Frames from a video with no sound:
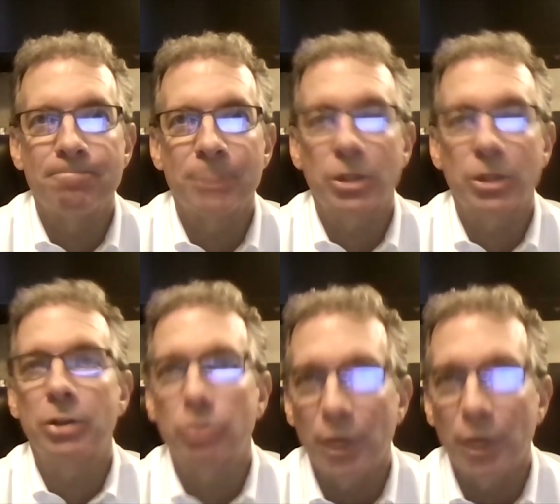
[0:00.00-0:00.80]
Started
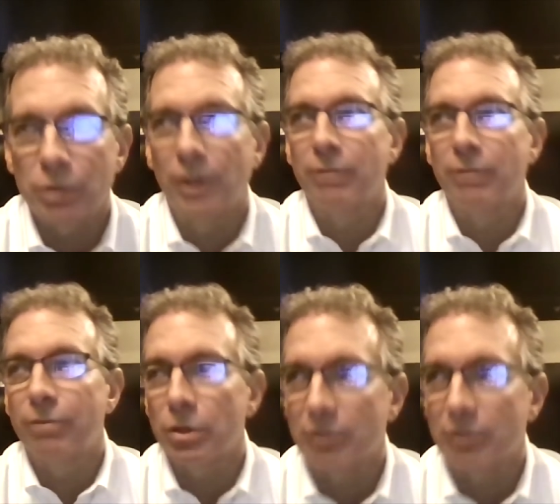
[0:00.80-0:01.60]
swing trading
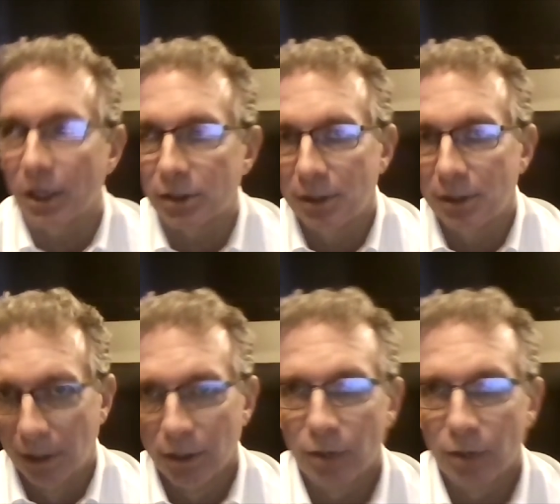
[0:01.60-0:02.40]
first, actually,
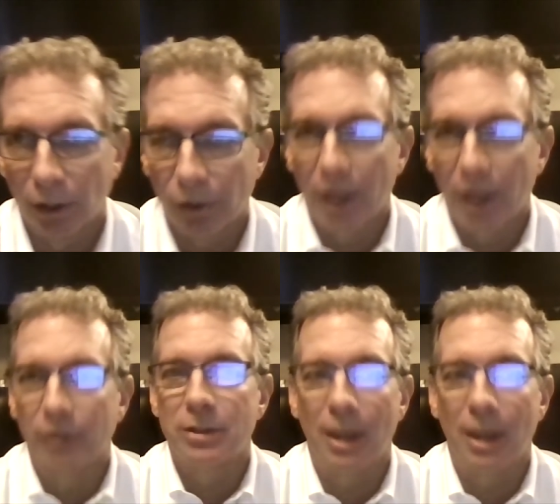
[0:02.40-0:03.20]
trying to learn how
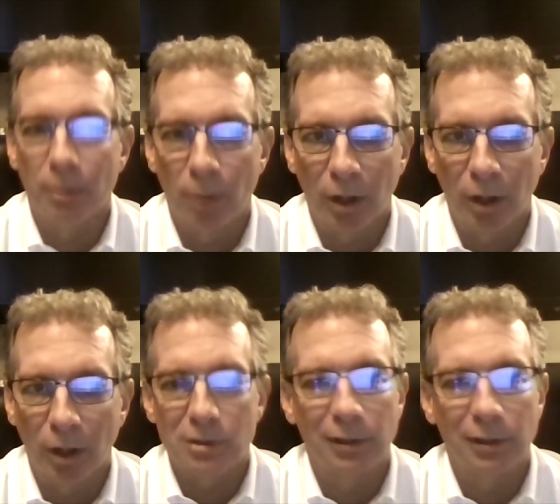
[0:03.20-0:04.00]
to time the
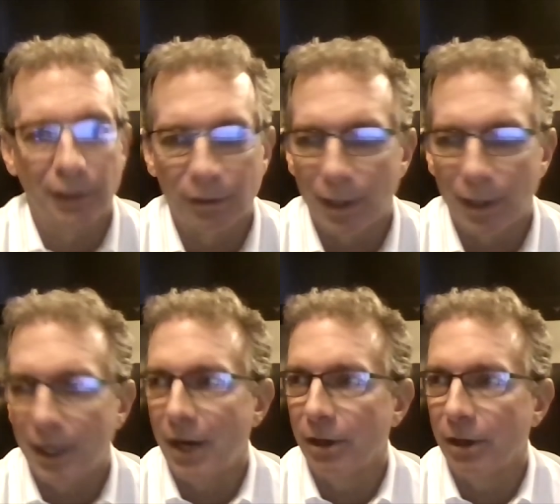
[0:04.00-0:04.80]
markets. I
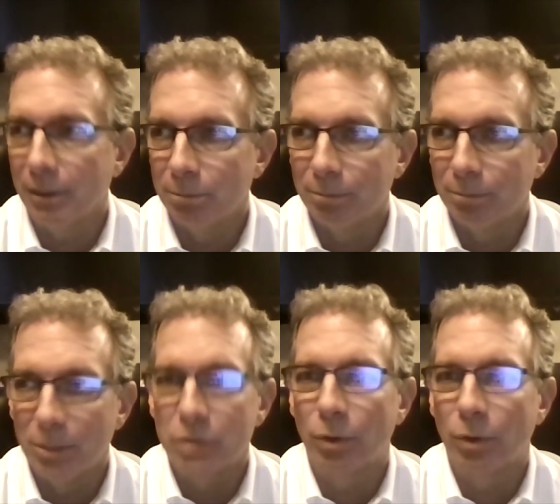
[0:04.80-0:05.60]
hired a
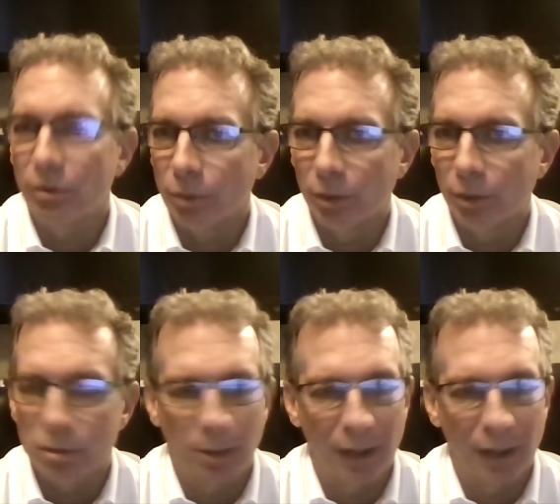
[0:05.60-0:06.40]
mentor, if you will,
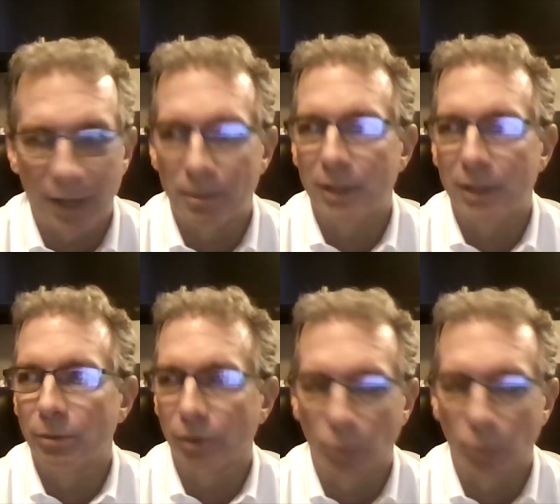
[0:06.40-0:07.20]
spent a lot of money
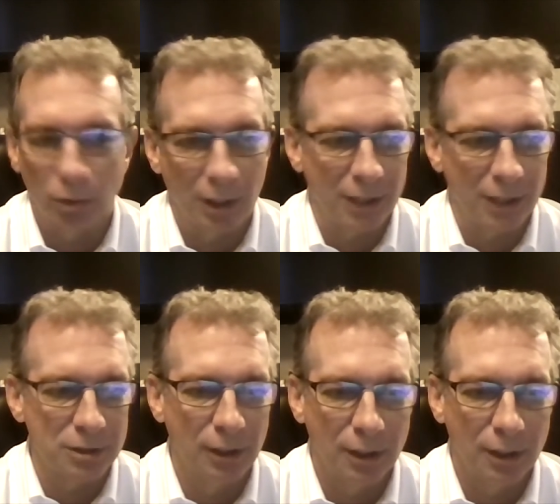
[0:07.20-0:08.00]
with a world-class
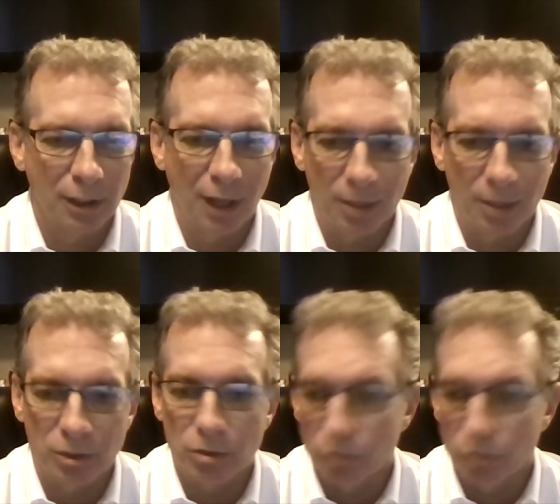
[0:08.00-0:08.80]

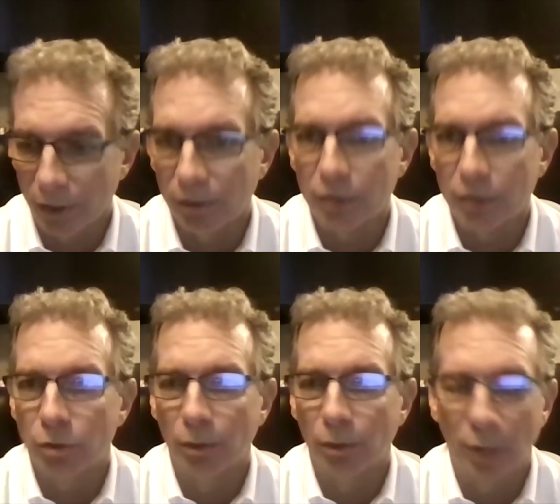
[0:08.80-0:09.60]
options trader, and he
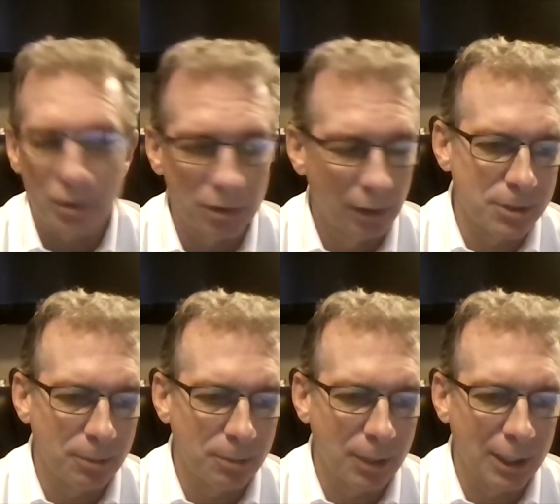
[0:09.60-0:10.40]
truly was.
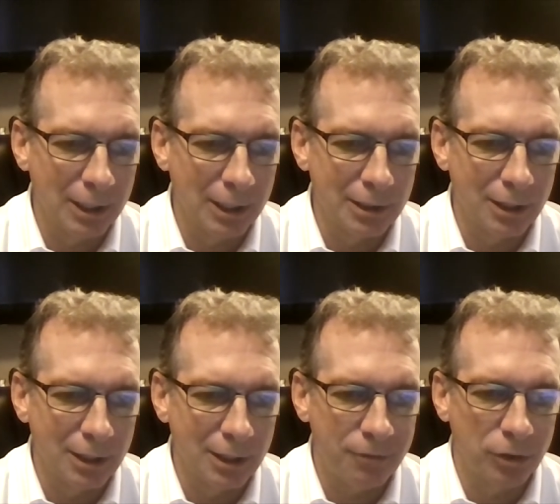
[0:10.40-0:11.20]
And
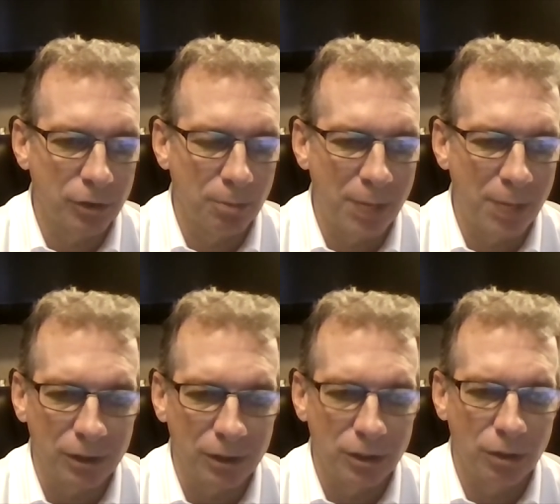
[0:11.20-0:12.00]
after about a
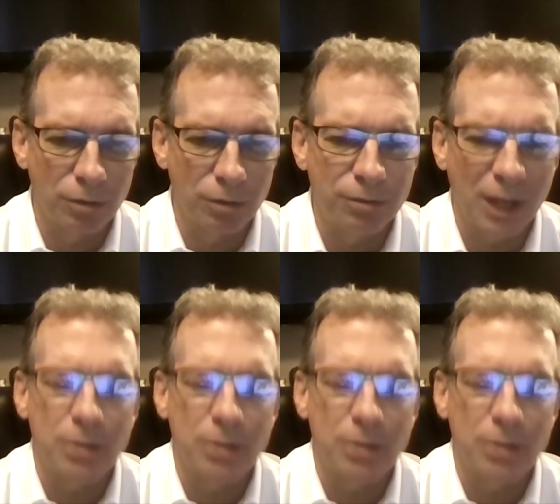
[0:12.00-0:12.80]
year,
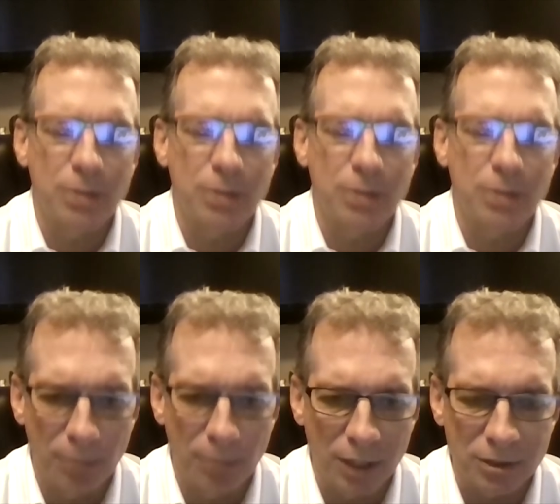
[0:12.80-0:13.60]
about 15
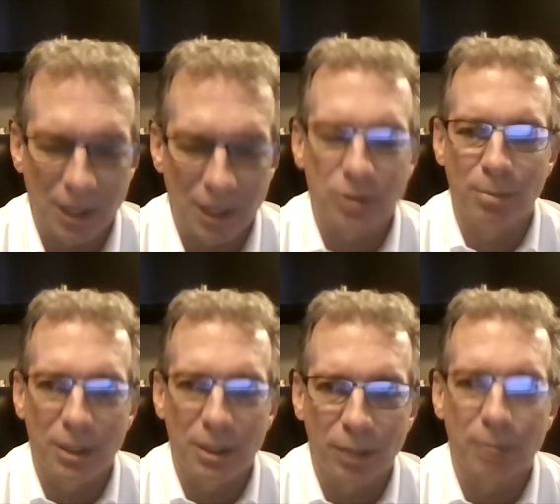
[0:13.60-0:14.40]
months, because I actually
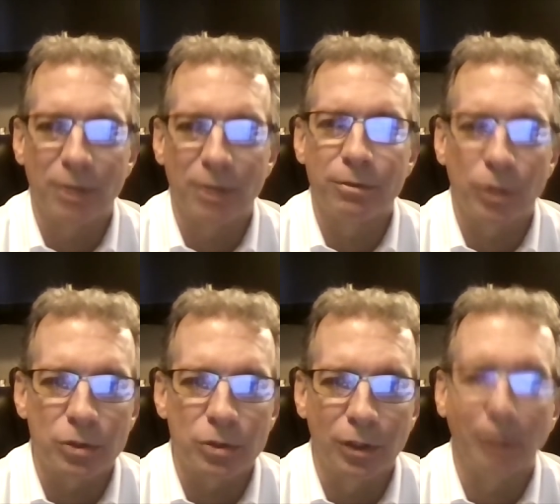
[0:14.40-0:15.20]
made money my
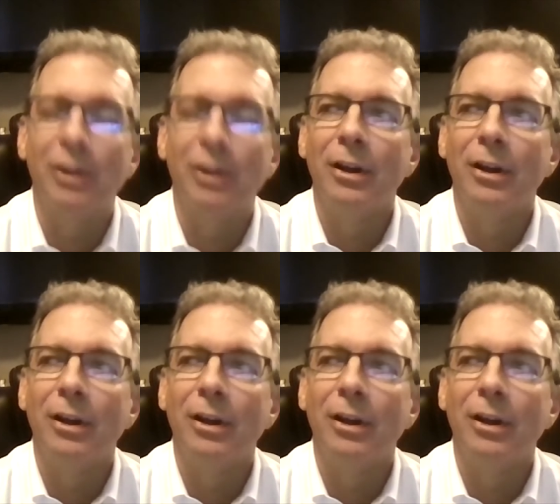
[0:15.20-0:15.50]
first year,